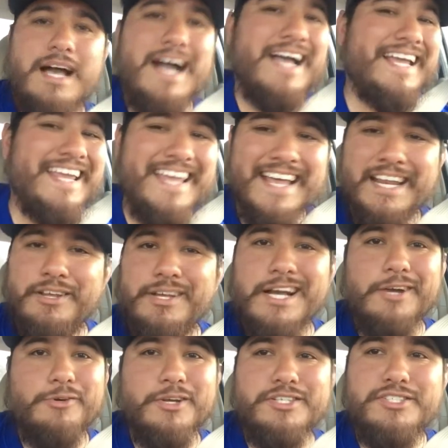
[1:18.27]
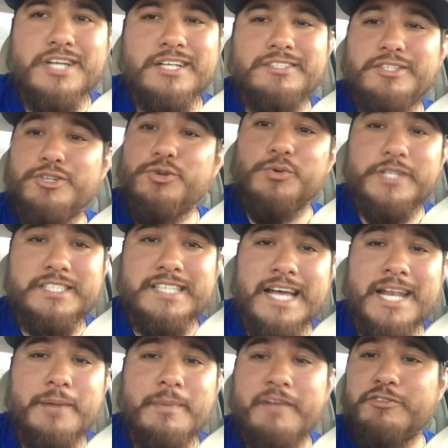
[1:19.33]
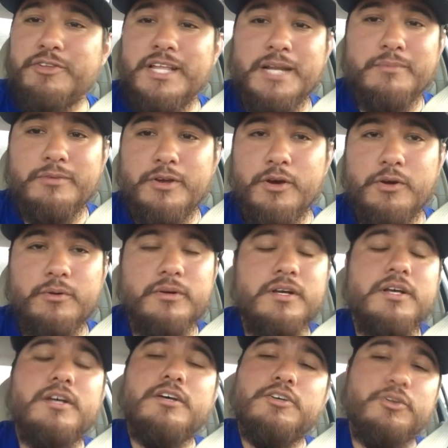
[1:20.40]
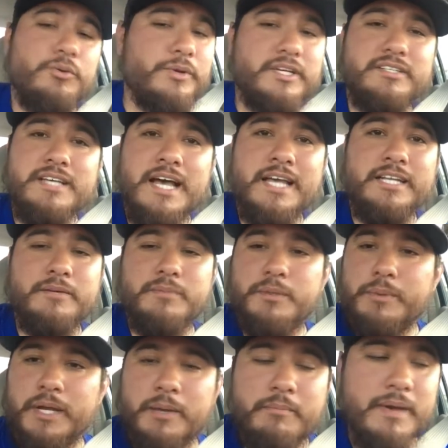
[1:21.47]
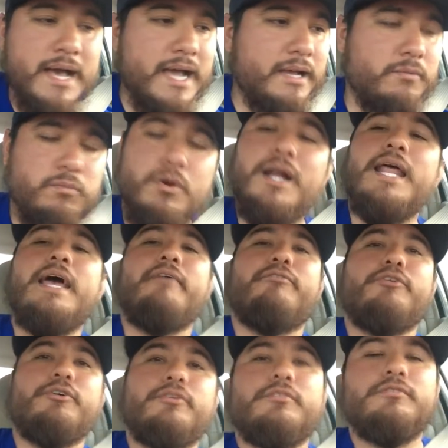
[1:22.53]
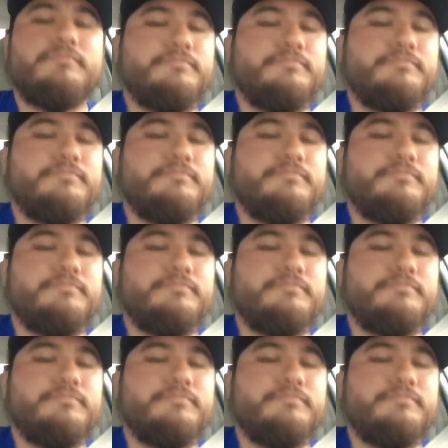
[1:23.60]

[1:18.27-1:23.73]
I get it. You got Chris Johnson. You re-signed him after you let him go. You re-signed him to bring him back. Whatever.